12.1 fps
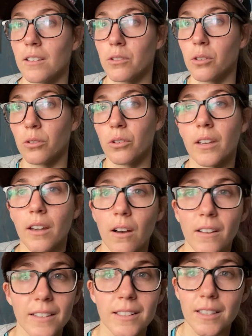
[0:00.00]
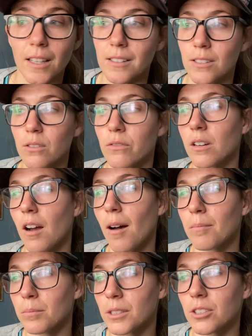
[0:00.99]
to look at all these things you've
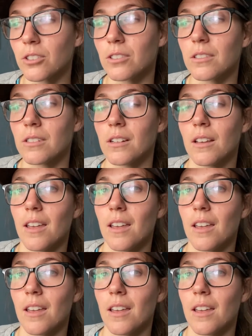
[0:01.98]
accomplished,